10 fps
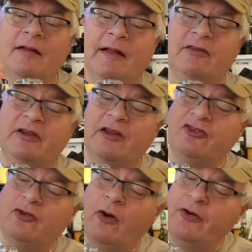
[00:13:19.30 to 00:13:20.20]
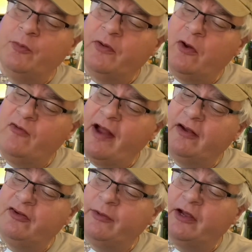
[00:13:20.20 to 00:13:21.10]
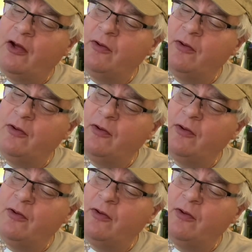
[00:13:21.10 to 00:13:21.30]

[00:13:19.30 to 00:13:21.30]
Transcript: Let's get started with our Rex. Here we go.